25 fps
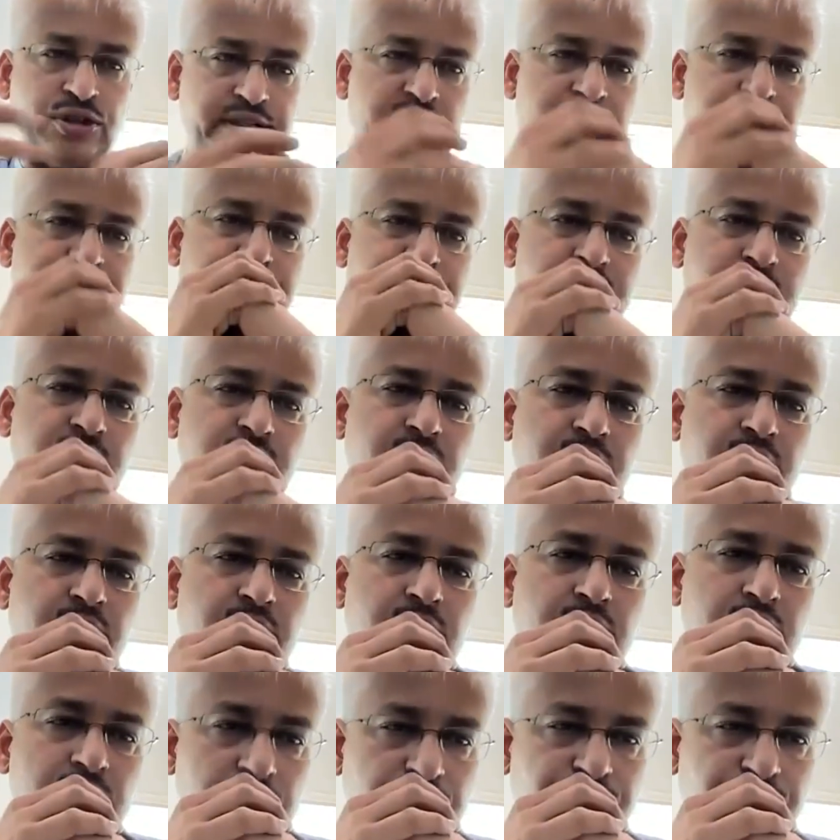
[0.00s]
steps,
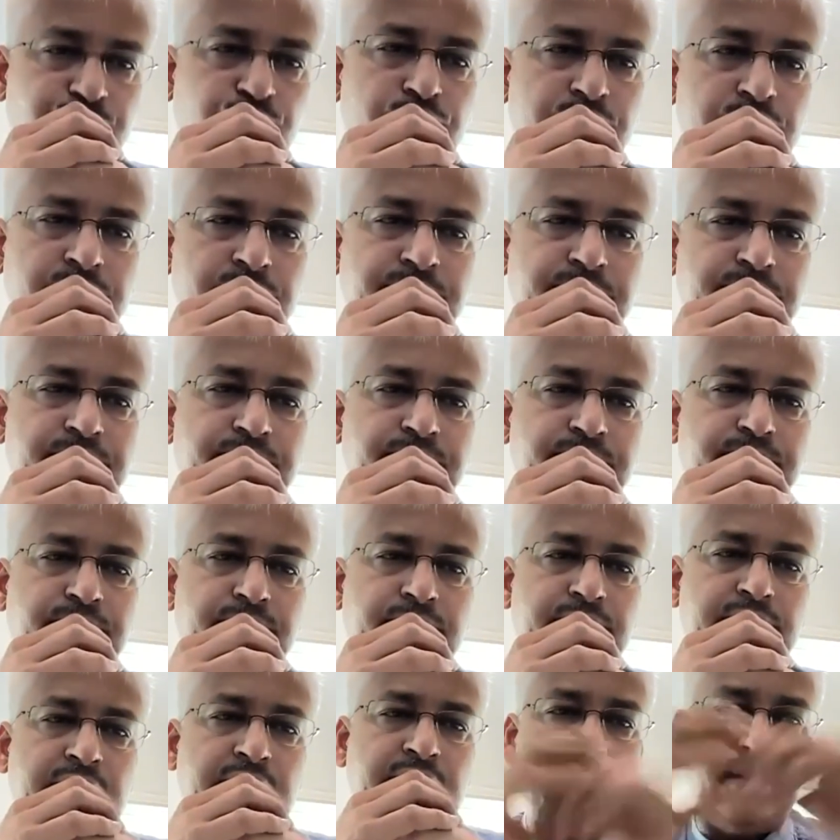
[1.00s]
if we
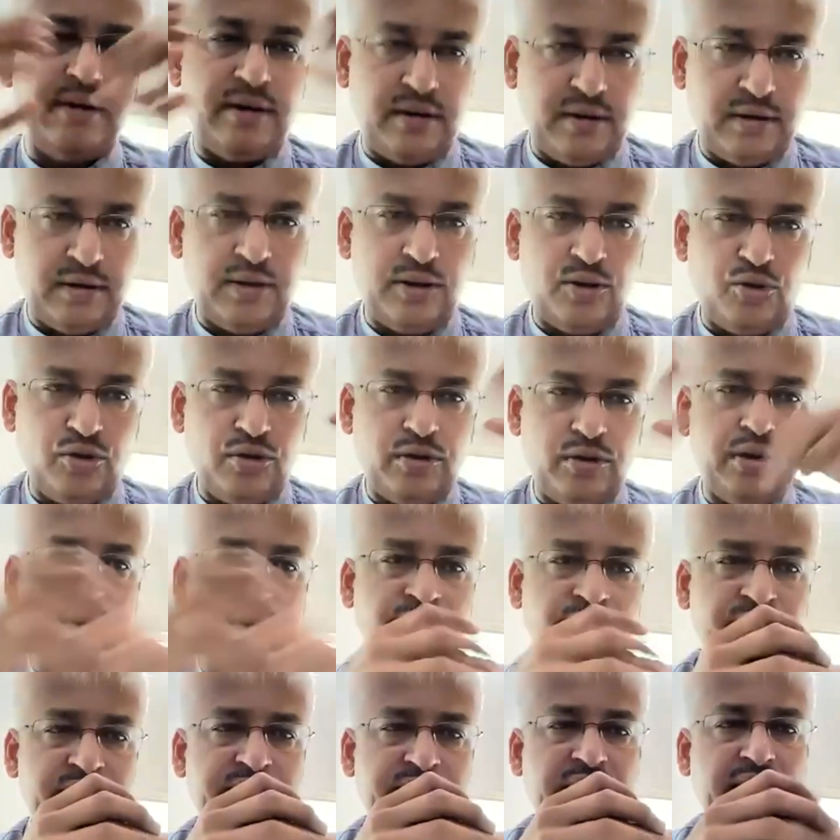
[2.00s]
can,
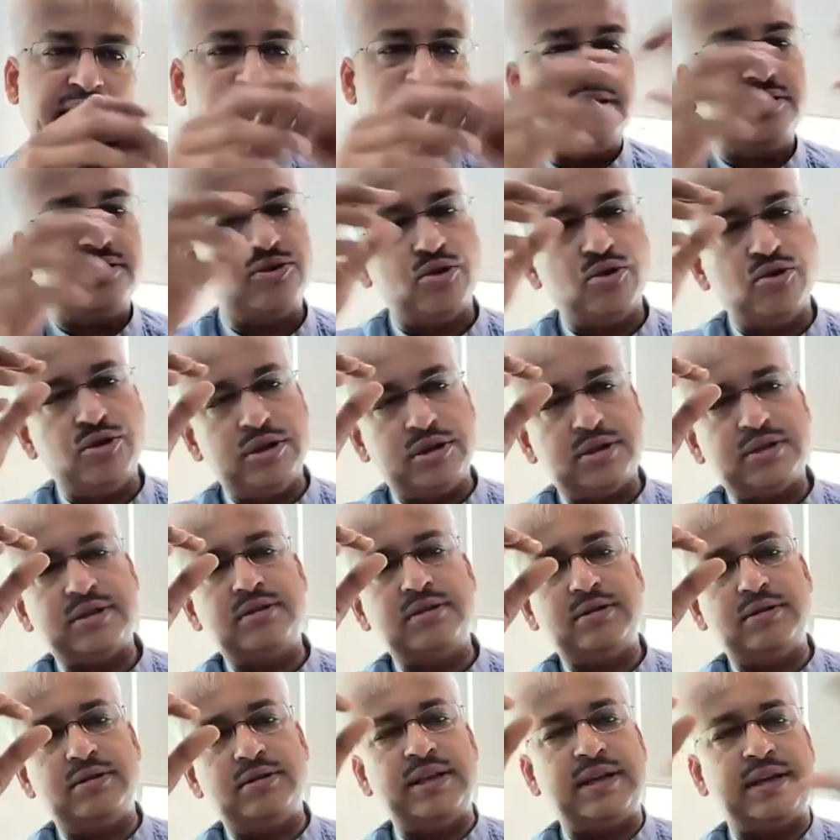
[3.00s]
emphasize, so
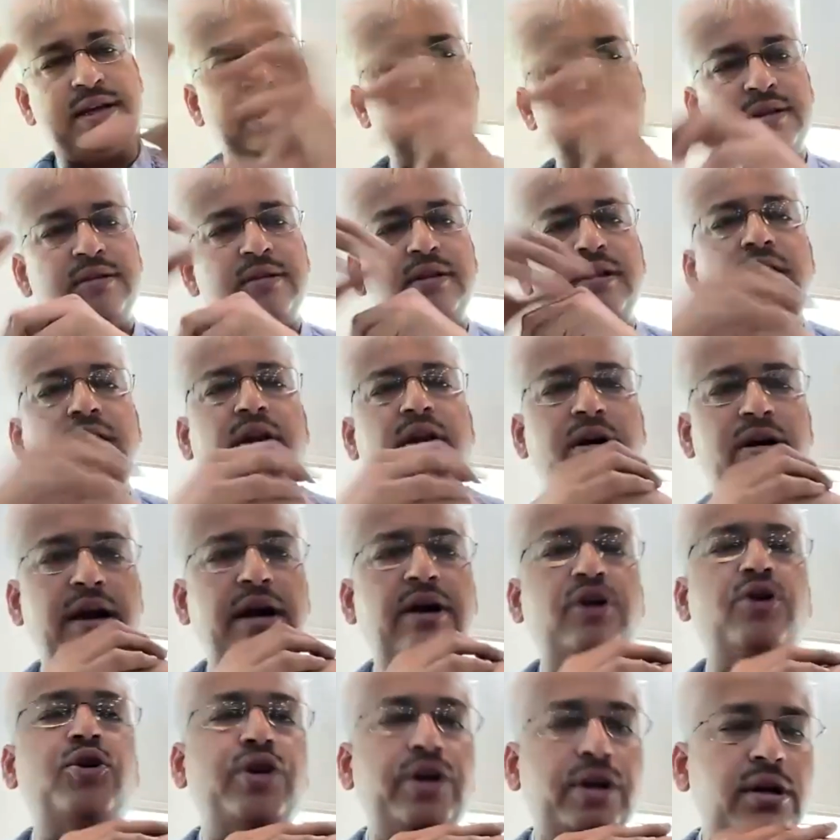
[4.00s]
they can learn
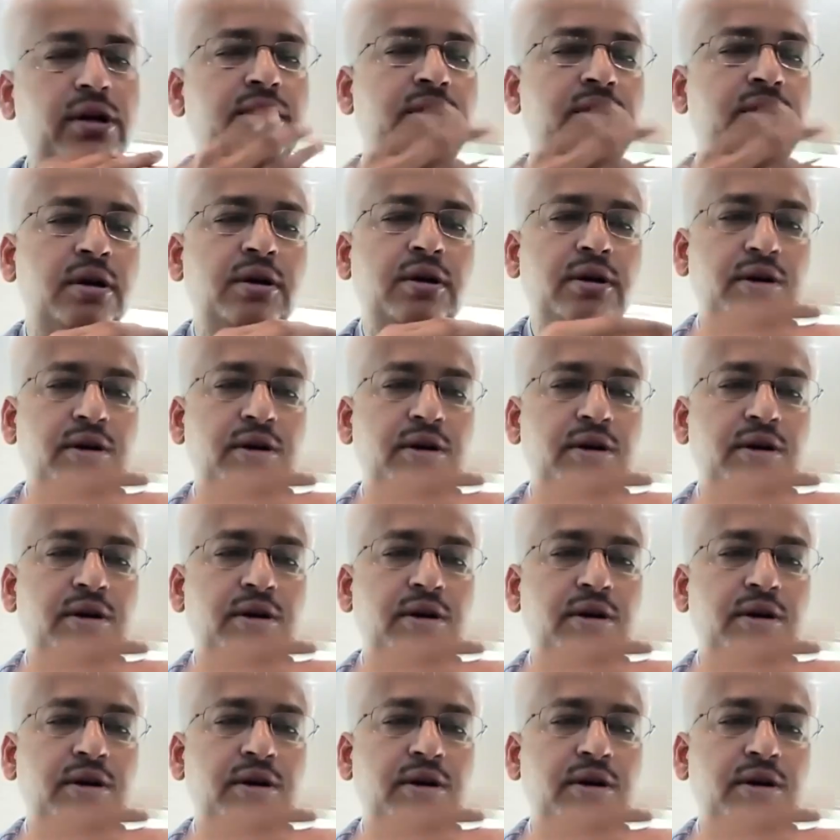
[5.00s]
accordingly